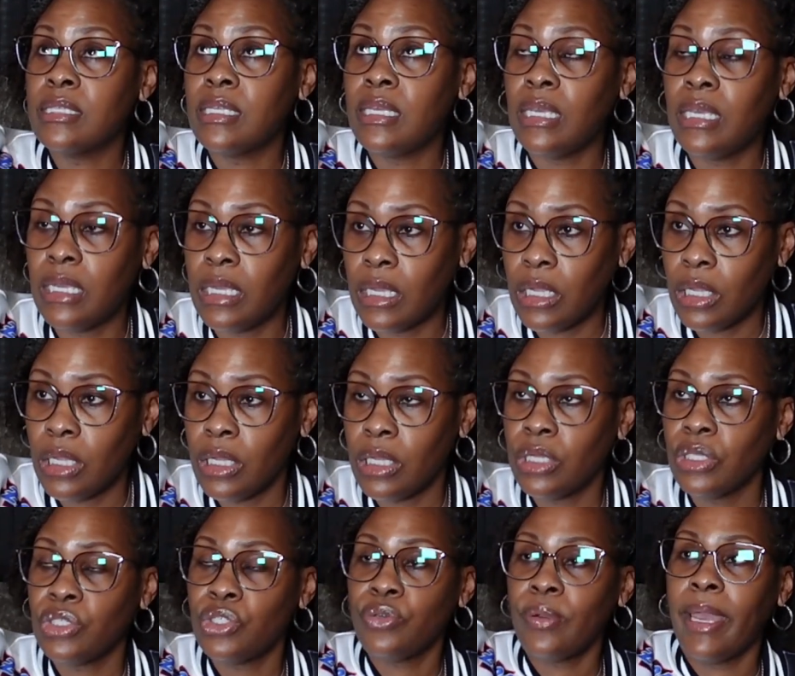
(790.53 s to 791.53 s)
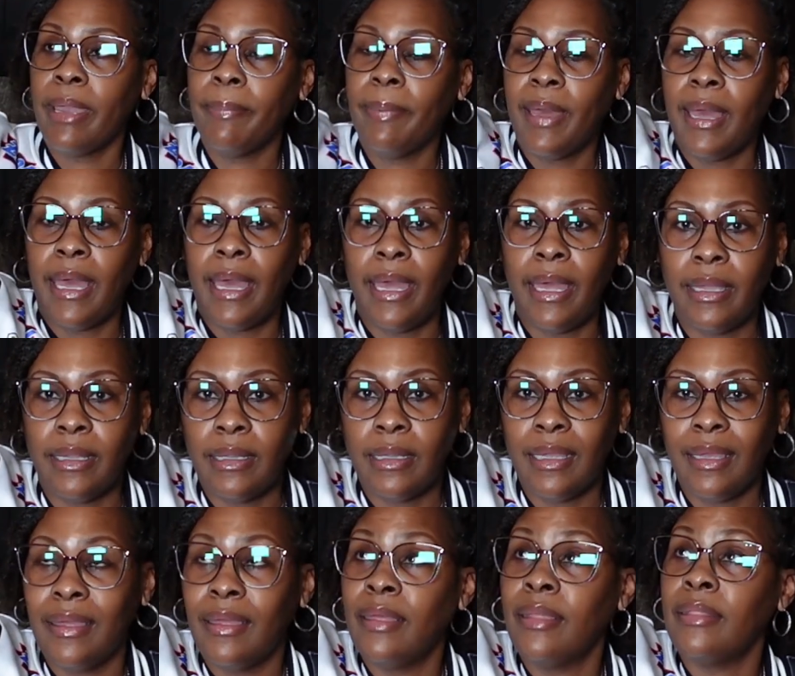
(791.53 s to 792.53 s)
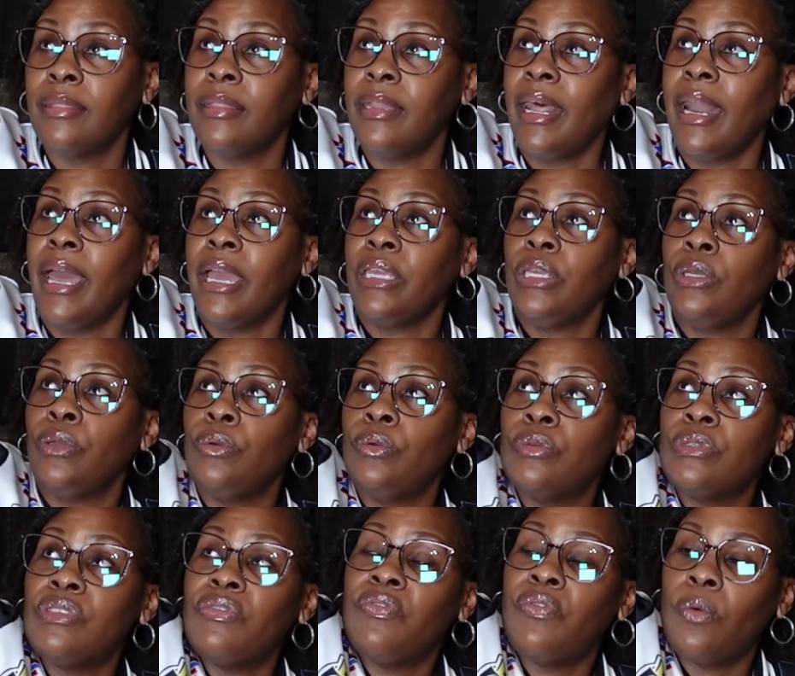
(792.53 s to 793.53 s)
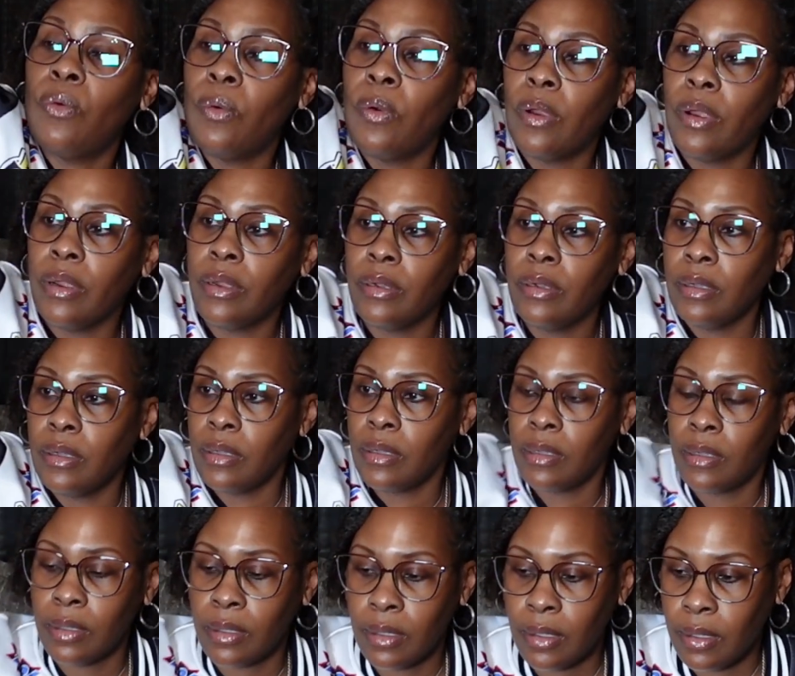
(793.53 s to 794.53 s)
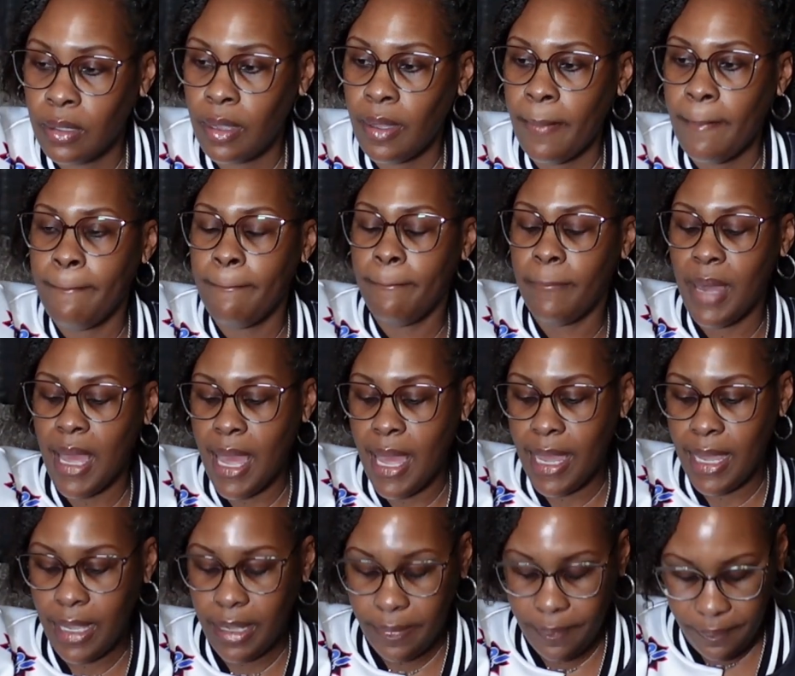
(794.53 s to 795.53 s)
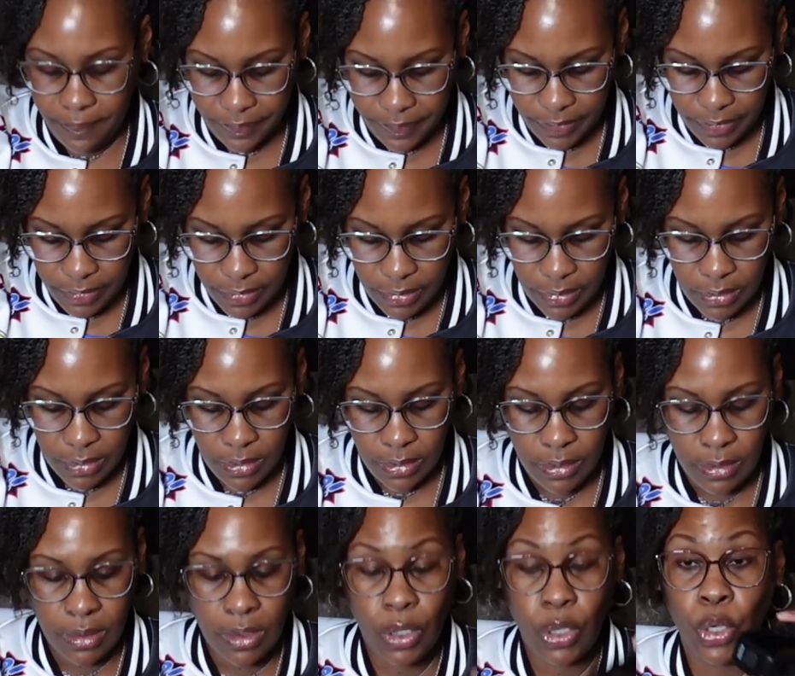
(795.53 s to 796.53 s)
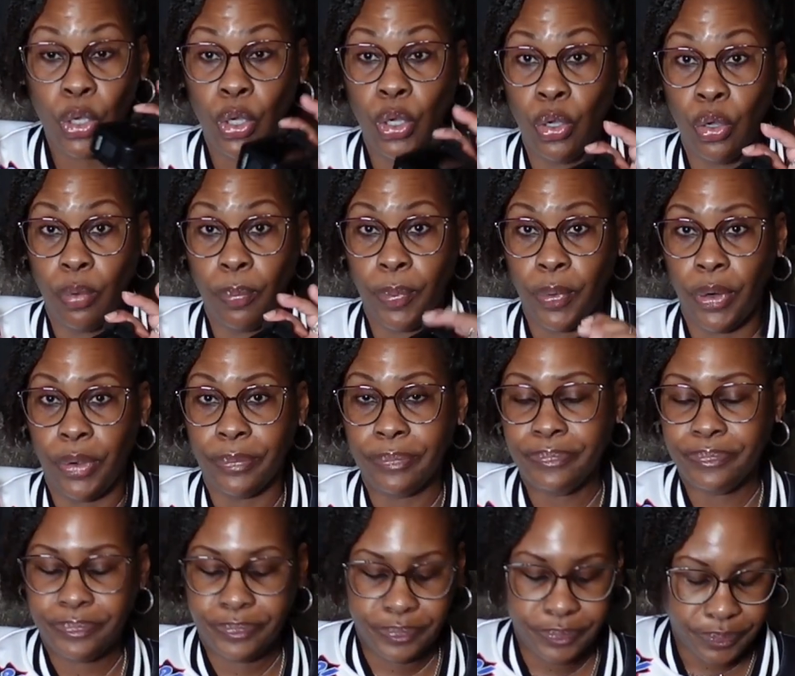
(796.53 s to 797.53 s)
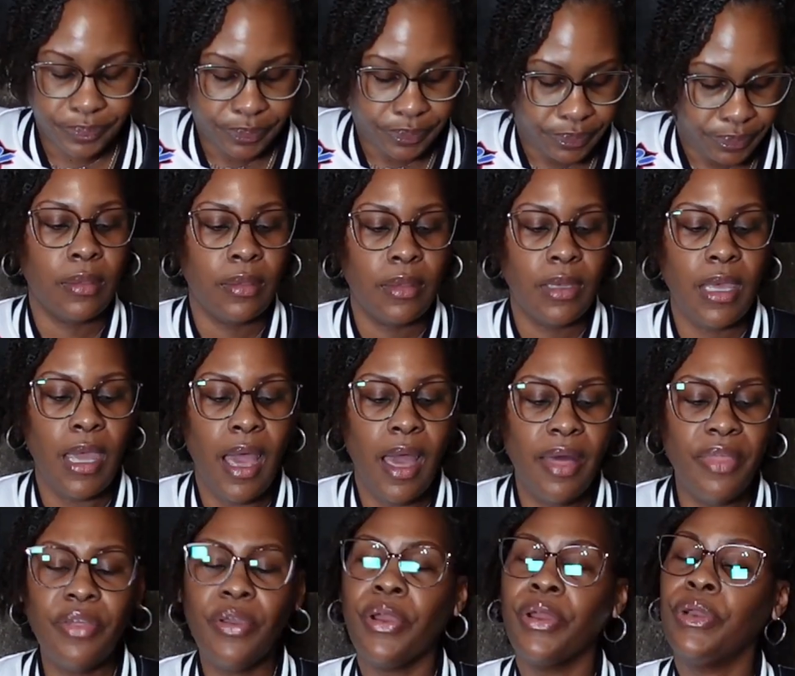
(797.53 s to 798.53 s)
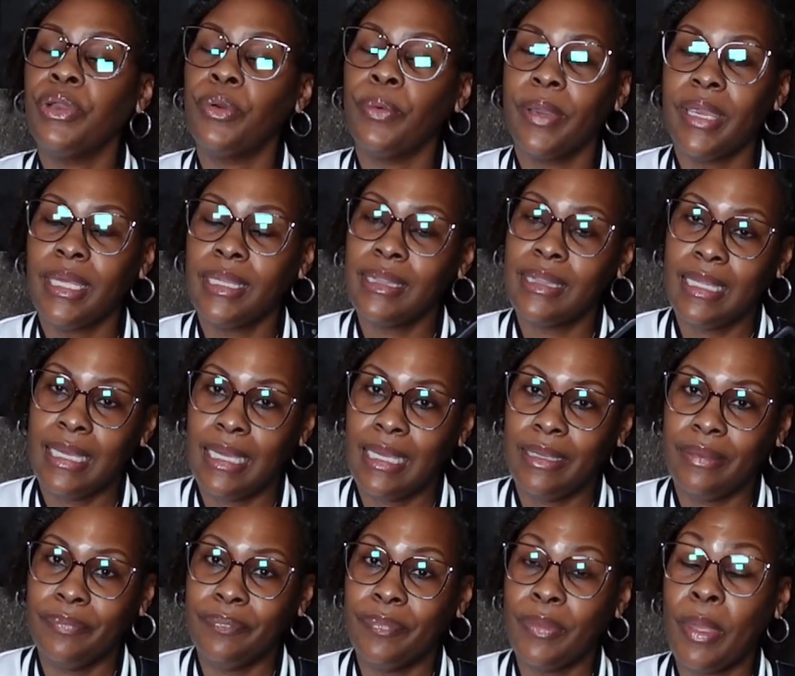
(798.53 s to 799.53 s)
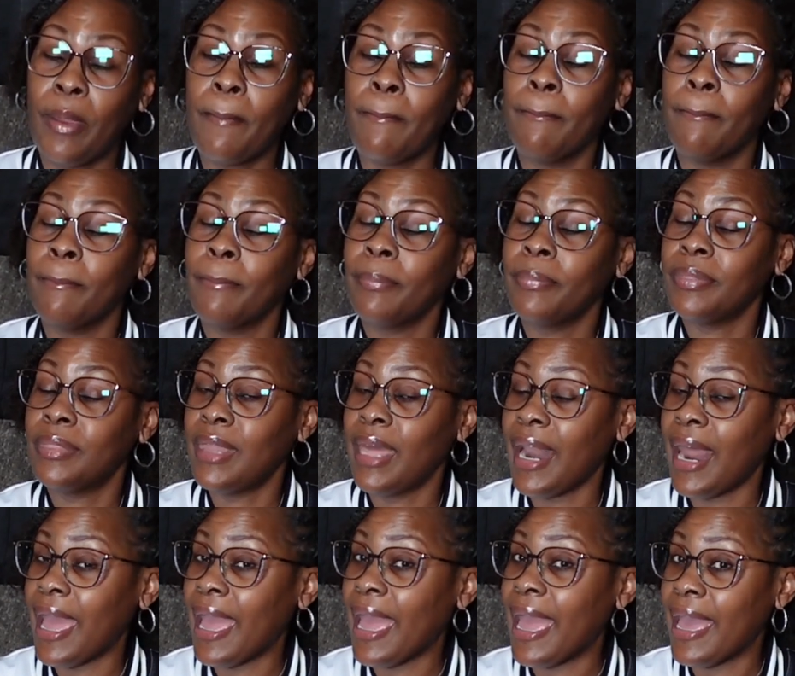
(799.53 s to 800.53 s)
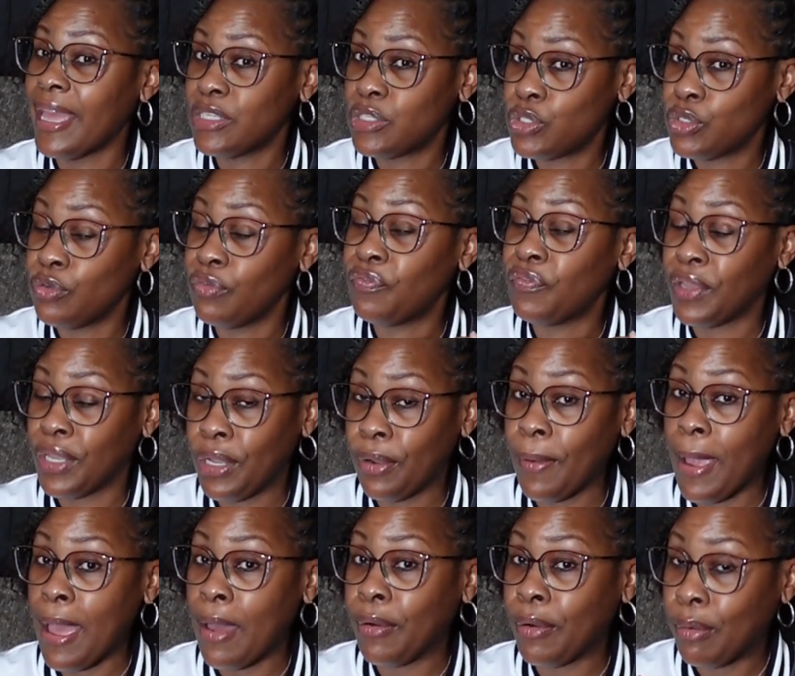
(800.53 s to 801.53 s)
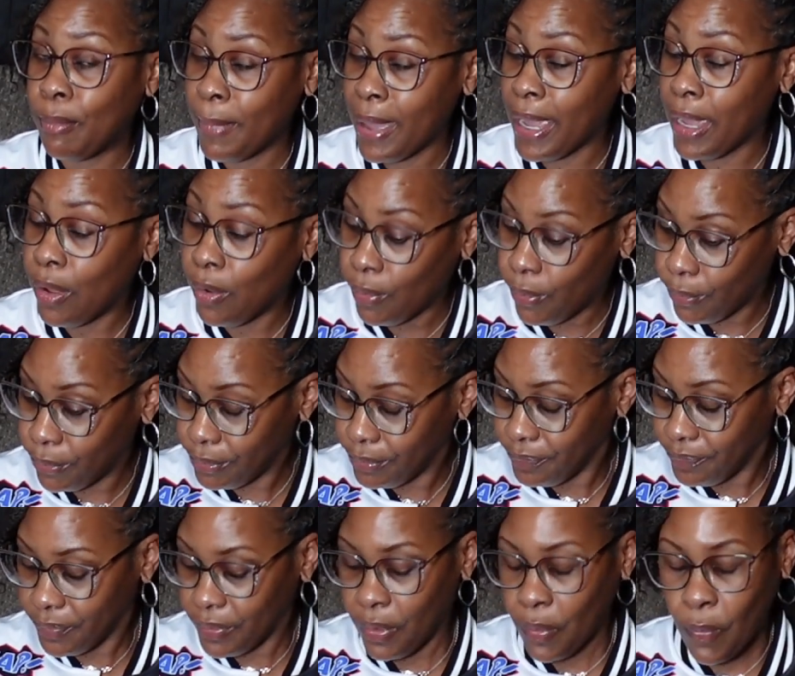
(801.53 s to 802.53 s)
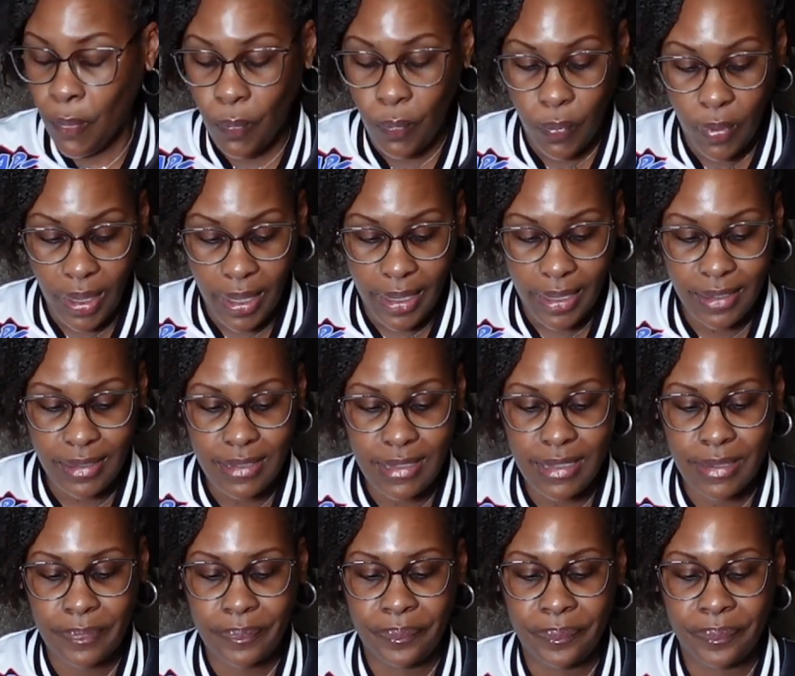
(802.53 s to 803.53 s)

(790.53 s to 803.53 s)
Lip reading: the tripod that I use for my GoPro. The other annoying thing that I had to figure out on my own was